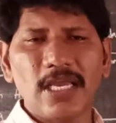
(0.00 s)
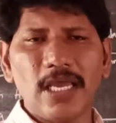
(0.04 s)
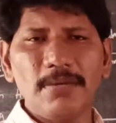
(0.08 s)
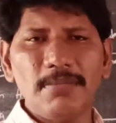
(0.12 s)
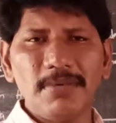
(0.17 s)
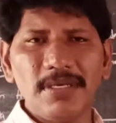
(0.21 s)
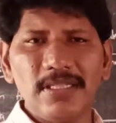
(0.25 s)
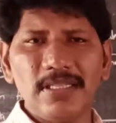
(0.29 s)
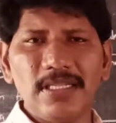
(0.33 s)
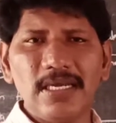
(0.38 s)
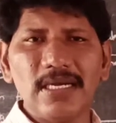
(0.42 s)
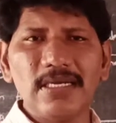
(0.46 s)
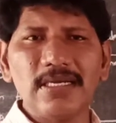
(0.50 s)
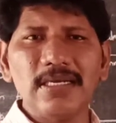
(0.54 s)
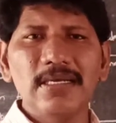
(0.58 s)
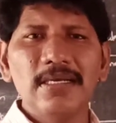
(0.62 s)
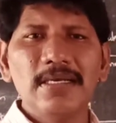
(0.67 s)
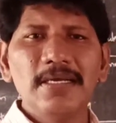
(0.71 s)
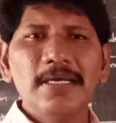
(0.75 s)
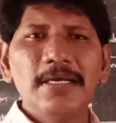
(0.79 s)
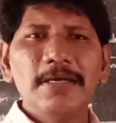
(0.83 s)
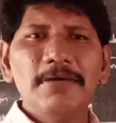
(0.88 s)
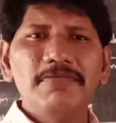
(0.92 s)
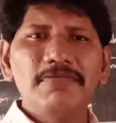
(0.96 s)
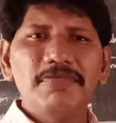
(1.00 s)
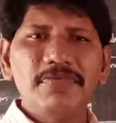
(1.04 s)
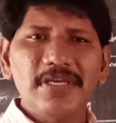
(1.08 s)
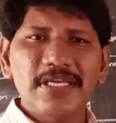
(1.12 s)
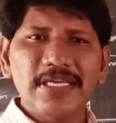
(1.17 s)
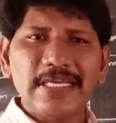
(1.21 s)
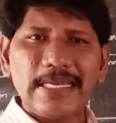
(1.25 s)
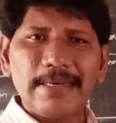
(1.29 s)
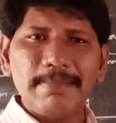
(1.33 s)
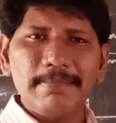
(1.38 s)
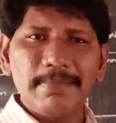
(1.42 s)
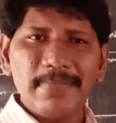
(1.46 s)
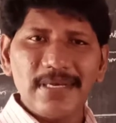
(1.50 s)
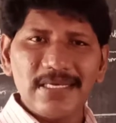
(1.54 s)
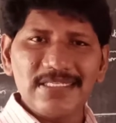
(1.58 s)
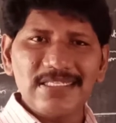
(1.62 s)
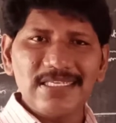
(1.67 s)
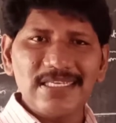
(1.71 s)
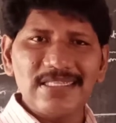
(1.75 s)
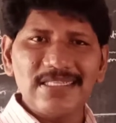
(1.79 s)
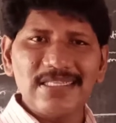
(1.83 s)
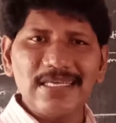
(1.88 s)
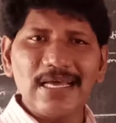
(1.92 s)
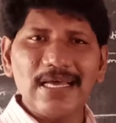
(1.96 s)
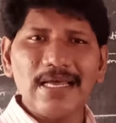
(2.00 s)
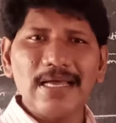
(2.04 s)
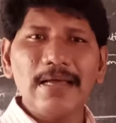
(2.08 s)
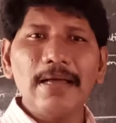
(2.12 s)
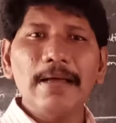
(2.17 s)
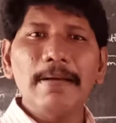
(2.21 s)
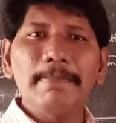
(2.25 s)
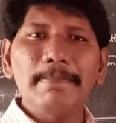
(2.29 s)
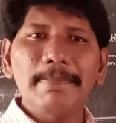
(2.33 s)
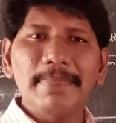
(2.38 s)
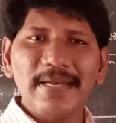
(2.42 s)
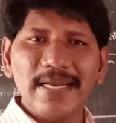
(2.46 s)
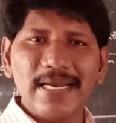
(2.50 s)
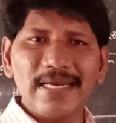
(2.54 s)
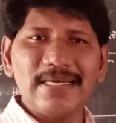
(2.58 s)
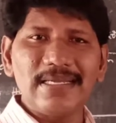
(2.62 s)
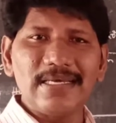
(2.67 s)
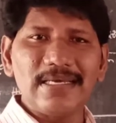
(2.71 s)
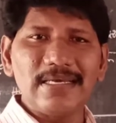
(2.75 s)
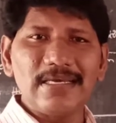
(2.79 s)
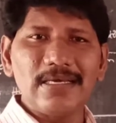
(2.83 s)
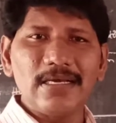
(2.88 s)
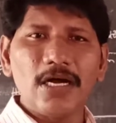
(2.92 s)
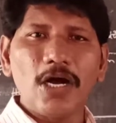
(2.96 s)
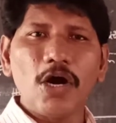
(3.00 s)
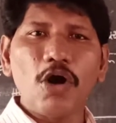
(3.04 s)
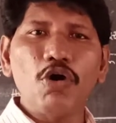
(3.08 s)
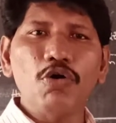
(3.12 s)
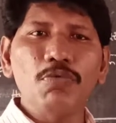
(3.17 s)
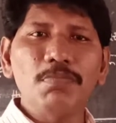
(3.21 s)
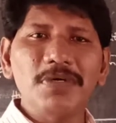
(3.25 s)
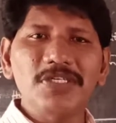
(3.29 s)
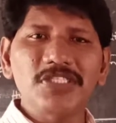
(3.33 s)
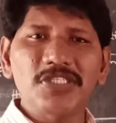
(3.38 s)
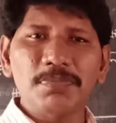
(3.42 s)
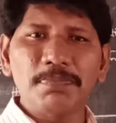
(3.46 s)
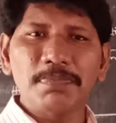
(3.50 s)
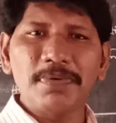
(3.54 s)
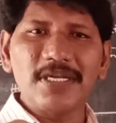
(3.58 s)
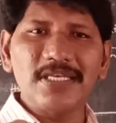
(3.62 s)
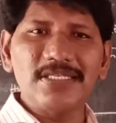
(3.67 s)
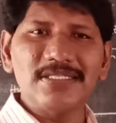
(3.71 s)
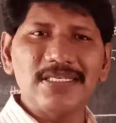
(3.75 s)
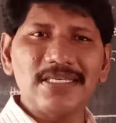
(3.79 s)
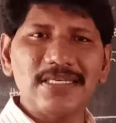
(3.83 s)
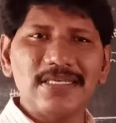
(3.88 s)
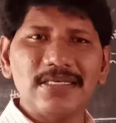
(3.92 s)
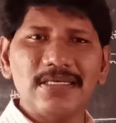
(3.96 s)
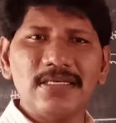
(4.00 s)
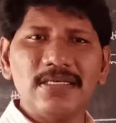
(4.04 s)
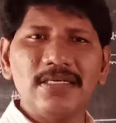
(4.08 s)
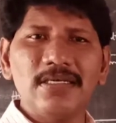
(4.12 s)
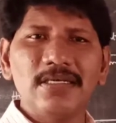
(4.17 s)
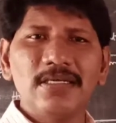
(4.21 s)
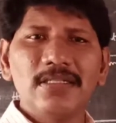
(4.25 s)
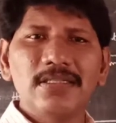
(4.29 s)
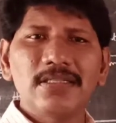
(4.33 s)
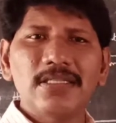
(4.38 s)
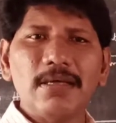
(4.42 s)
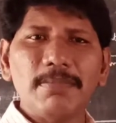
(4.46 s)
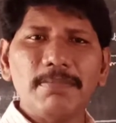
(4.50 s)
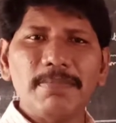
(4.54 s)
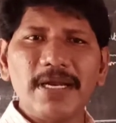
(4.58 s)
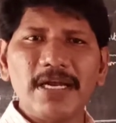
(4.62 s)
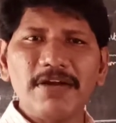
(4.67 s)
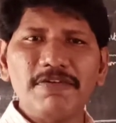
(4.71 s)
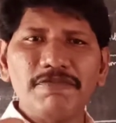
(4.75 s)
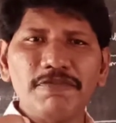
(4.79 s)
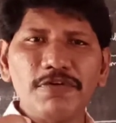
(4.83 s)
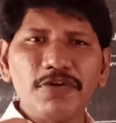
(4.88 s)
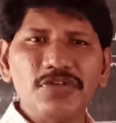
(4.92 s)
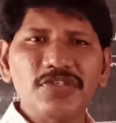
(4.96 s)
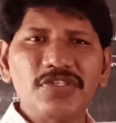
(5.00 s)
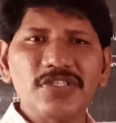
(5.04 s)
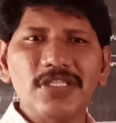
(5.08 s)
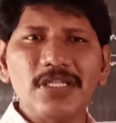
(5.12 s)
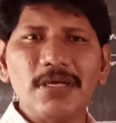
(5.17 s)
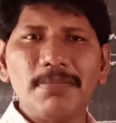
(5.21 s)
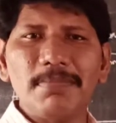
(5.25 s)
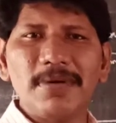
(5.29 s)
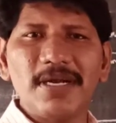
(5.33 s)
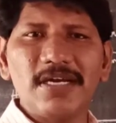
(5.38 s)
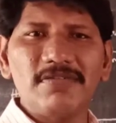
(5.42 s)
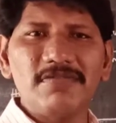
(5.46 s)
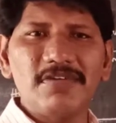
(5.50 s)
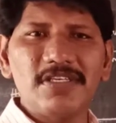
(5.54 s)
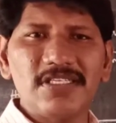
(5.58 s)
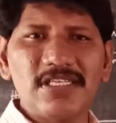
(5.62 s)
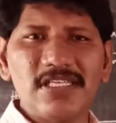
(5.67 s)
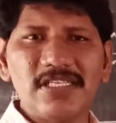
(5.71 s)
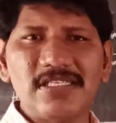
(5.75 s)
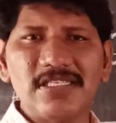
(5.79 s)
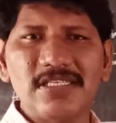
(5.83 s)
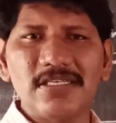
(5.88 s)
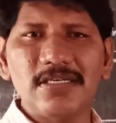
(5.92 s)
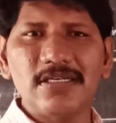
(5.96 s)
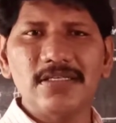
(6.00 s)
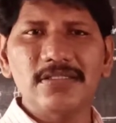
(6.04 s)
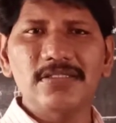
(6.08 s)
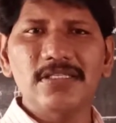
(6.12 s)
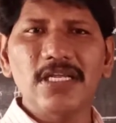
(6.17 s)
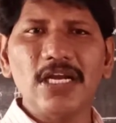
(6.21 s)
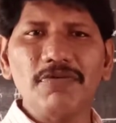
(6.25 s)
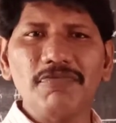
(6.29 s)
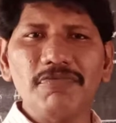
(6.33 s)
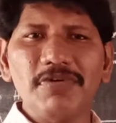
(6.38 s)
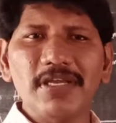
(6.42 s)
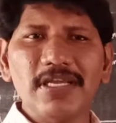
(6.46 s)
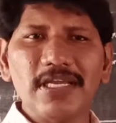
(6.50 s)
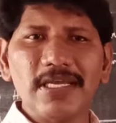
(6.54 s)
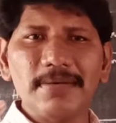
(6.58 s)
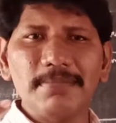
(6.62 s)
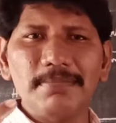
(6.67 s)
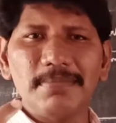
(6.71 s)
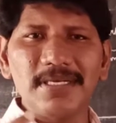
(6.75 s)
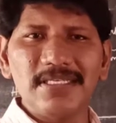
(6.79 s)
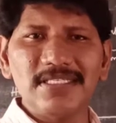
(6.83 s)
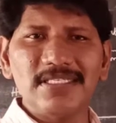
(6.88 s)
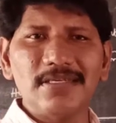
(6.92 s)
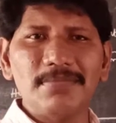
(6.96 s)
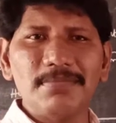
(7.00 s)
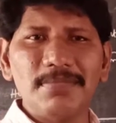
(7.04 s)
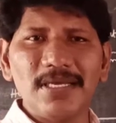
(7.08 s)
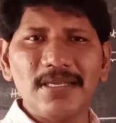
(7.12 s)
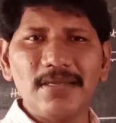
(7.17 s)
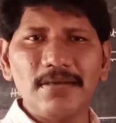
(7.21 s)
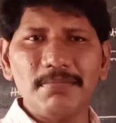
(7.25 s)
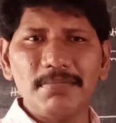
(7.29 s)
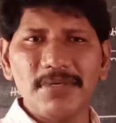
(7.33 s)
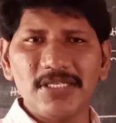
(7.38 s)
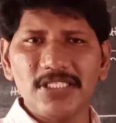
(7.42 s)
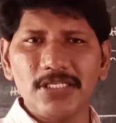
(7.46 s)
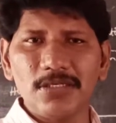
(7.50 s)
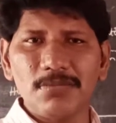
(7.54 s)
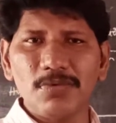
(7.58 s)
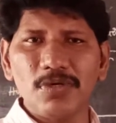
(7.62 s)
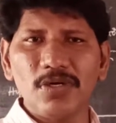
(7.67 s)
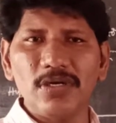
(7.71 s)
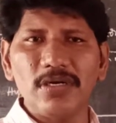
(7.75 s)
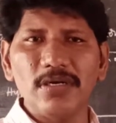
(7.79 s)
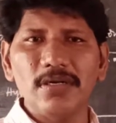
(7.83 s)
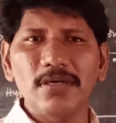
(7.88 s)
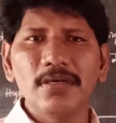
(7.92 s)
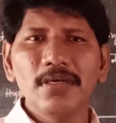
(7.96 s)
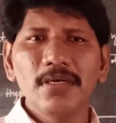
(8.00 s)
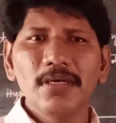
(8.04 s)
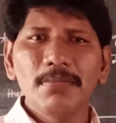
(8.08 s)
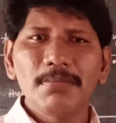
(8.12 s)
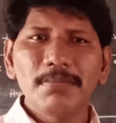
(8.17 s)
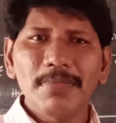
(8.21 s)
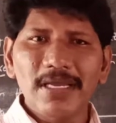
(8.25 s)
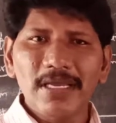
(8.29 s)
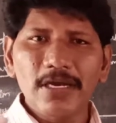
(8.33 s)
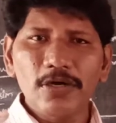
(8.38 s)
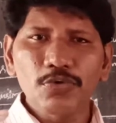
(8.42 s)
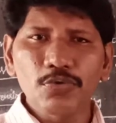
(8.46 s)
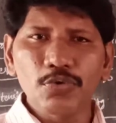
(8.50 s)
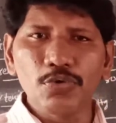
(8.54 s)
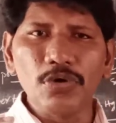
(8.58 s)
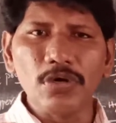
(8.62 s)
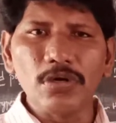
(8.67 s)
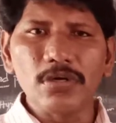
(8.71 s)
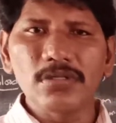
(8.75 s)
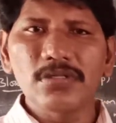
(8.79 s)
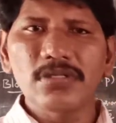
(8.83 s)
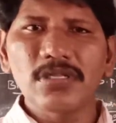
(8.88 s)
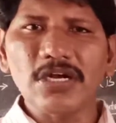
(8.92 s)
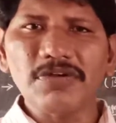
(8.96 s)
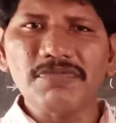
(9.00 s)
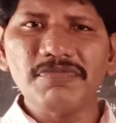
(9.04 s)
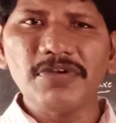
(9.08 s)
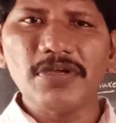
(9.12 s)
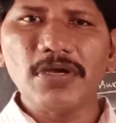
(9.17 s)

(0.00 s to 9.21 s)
I mean that we can measure the blood, how much pressure the blood flows in the blood vessels, that we can measurable by a tool that we